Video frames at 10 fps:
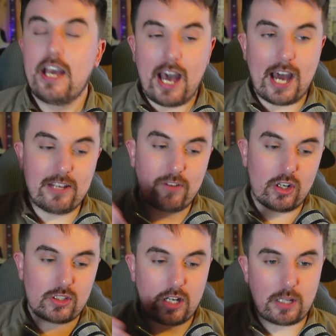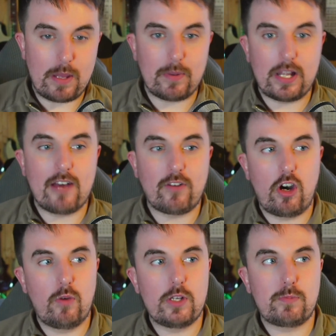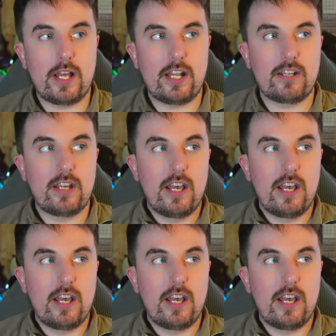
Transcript: And you've also got people that have always played it